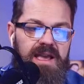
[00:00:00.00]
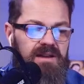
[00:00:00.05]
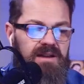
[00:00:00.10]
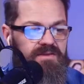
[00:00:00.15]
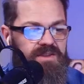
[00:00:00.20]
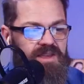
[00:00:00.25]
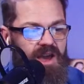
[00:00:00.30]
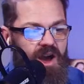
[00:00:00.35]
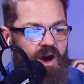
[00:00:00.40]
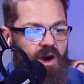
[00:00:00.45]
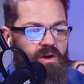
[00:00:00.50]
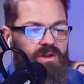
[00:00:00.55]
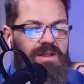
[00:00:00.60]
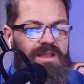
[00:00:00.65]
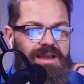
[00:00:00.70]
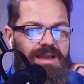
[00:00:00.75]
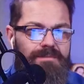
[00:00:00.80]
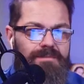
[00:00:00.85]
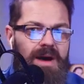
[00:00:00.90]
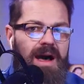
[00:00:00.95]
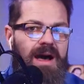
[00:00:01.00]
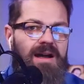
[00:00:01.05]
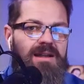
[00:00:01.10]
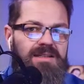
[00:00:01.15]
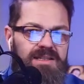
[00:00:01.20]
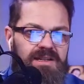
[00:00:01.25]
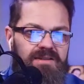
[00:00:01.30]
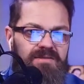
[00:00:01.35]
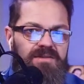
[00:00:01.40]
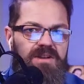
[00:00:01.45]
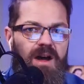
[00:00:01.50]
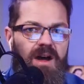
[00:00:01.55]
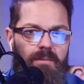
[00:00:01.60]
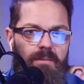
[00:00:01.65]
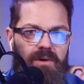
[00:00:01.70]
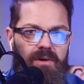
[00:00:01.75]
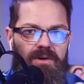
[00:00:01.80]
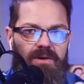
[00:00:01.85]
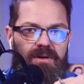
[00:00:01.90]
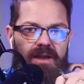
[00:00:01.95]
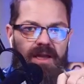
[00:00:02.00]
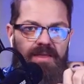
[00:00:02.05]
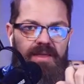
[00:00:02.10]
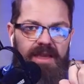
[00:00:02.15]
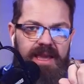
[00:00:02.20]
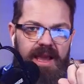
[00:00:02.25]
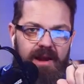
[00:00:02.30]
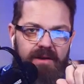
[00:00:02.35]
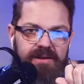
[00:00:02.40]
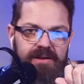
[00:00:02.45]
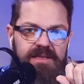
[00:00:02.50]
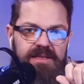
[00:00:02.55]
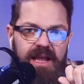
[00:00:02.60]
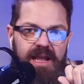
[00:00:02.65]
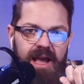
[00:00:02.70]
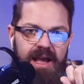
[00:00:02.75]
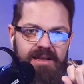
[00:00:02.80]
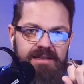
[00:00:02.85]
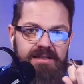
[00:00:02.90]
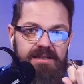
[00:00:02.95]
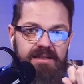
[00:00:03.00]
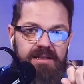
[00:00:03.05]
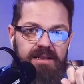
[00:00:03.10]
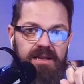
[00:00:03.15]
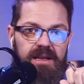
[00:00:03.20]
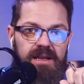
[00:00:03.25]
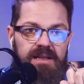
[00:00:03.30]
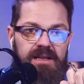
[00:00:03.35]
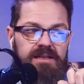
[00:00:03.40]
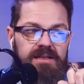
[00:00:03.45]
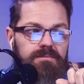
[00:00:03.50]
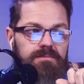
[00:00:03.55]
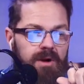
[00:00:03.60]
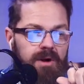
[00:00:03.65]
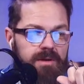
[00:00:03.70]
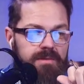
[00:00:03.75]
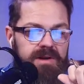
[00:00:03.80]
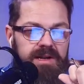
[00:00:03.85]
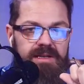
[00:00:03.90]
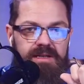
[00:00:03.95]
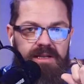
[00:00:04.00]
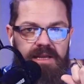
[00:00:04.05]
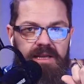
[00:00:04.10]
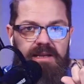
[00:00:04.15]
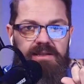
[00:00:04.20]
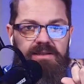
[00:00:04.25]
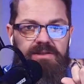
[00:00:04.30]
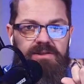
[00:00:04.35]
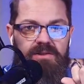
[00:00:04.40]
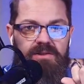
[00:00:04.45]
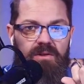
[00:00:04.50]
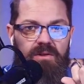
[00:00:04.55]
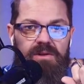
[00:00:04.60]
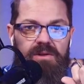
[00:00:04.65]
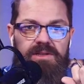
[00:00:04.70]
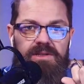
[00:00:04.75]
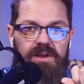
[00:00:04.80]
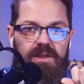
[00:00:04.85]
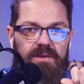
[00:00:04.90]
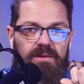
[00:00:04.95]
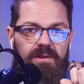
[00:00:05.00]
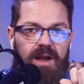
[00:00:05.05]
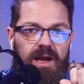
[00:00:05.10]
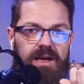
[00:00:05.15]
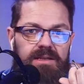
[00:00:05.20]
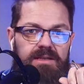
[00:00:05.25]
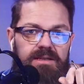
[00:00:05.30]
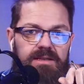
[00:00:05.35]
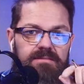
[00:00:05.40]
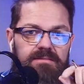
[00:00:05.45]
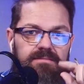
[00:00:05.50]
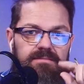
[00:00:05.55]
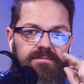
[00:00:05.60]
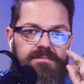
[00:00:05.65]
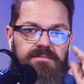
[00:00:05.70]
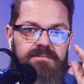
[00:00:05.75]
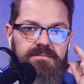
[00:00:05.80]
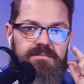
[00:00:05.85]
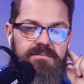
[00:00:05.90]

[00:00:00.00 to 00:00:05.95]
but negative. The only positive number in the CARA stats is permanent deacons are always on the rise.